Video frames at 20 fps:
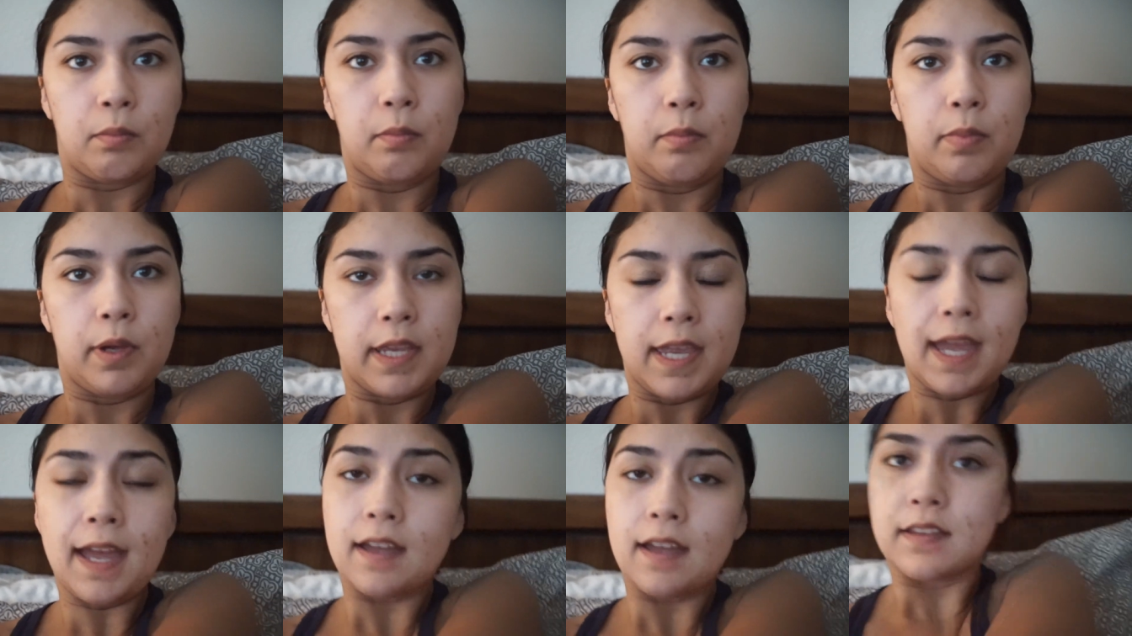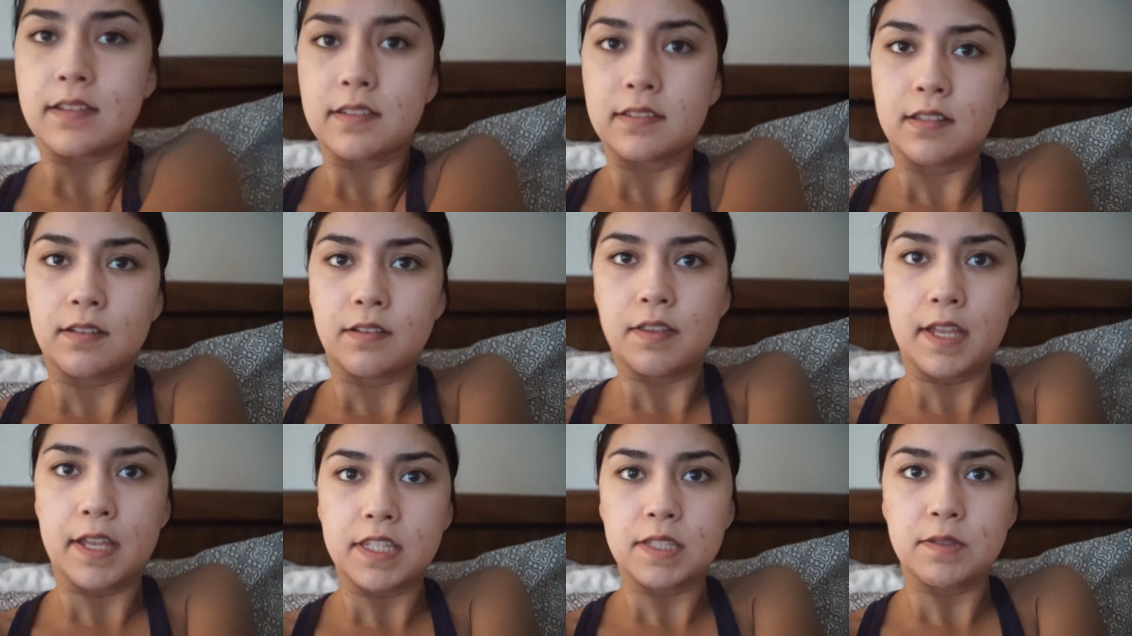But yeah, so
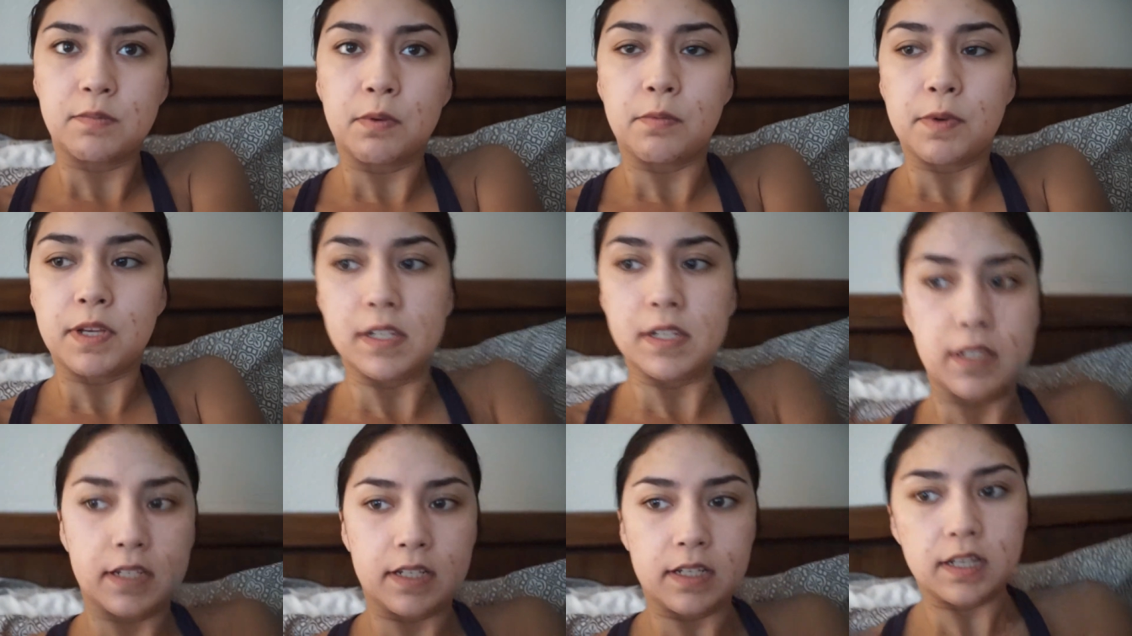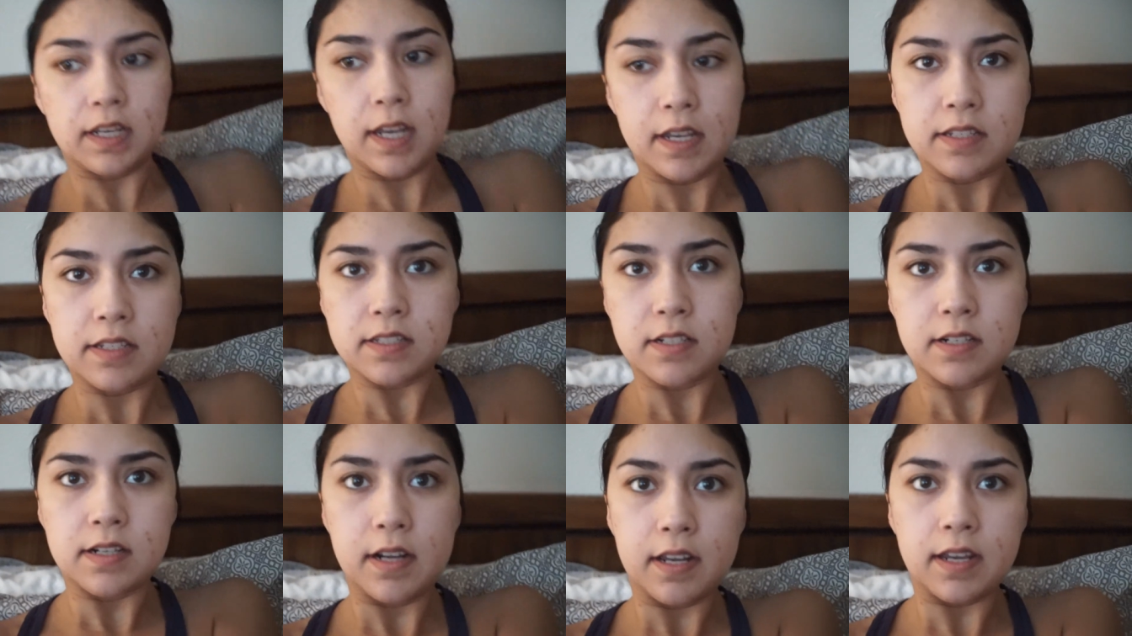that's what we did
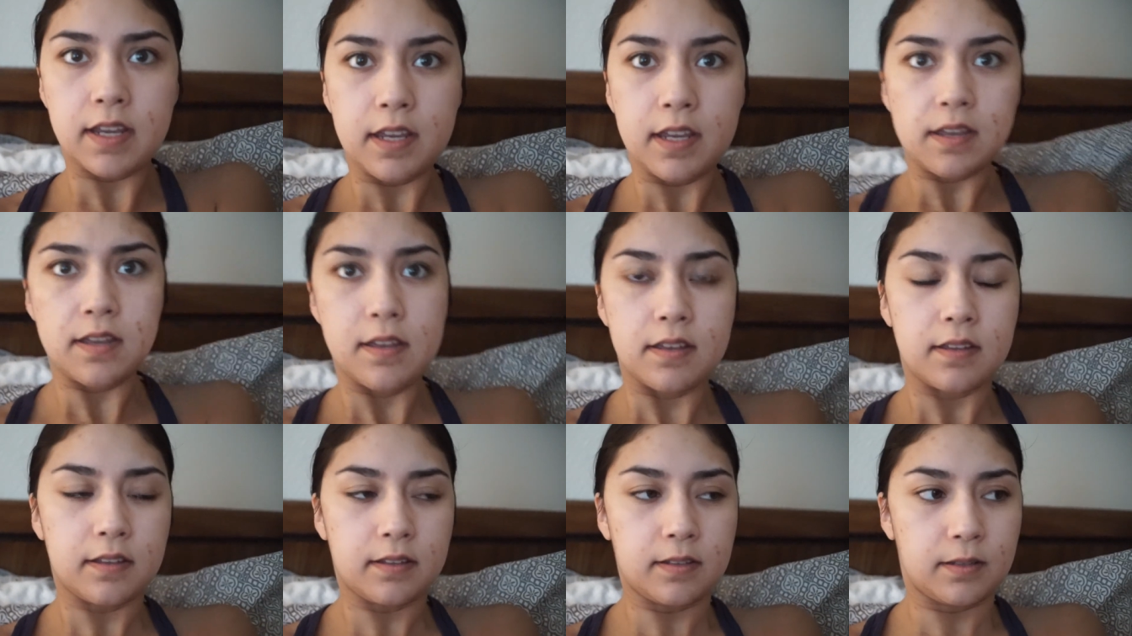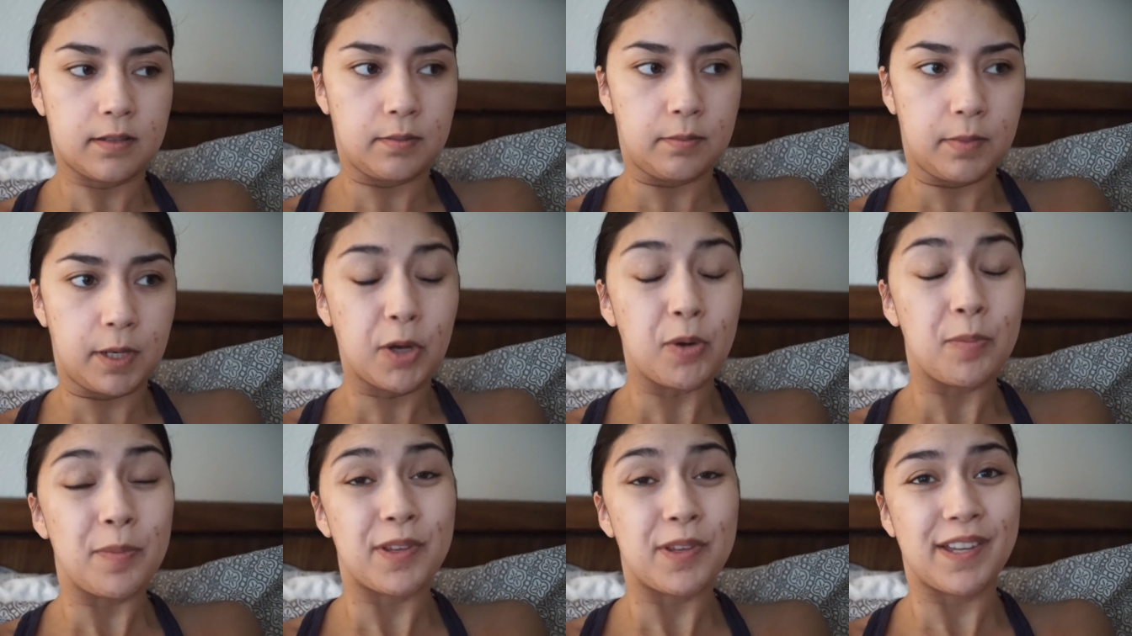yesterday. I
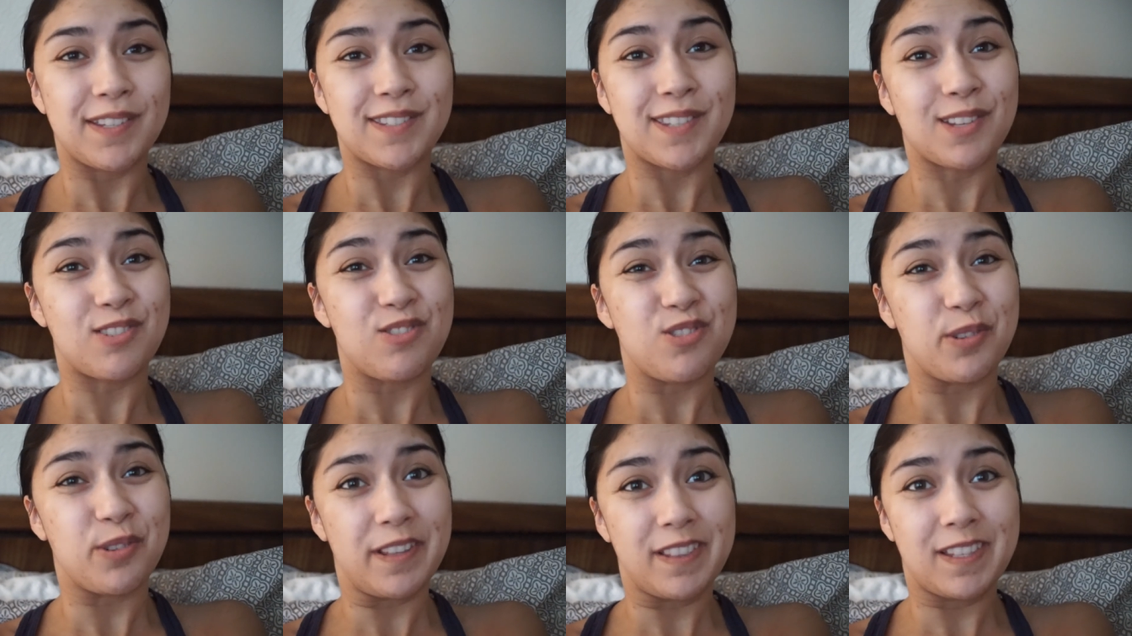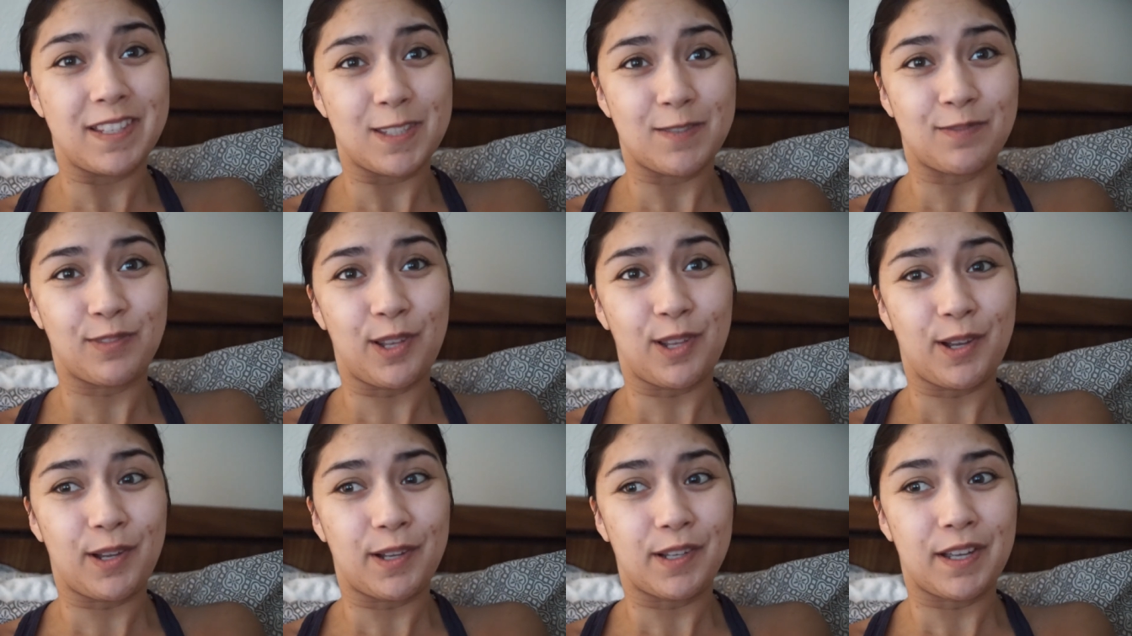hope you guys enjoyed this
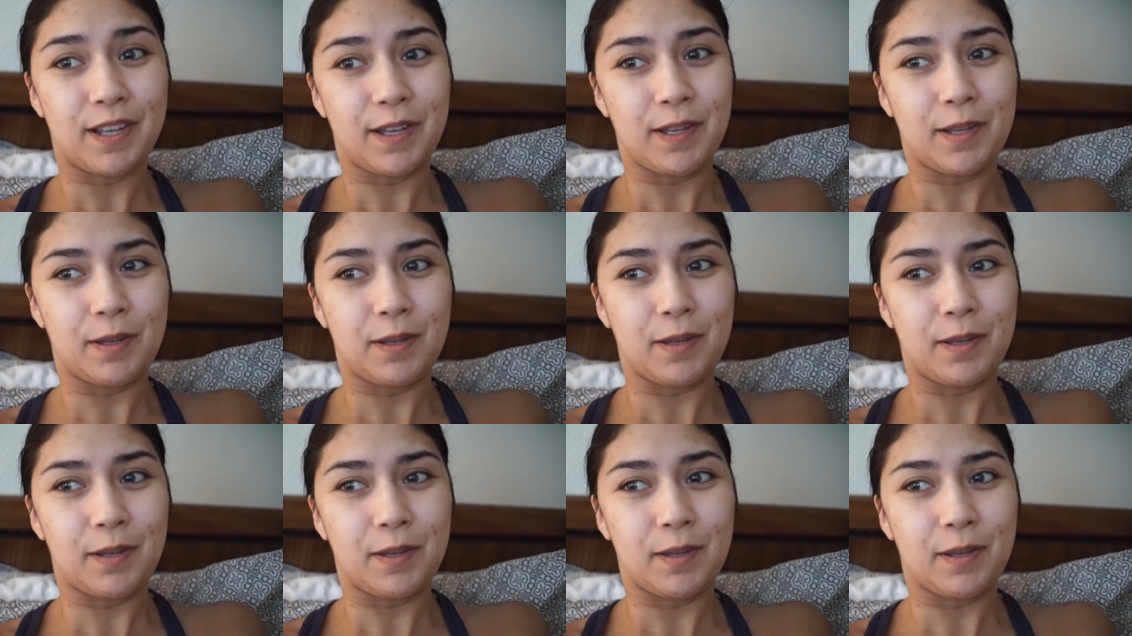vlog.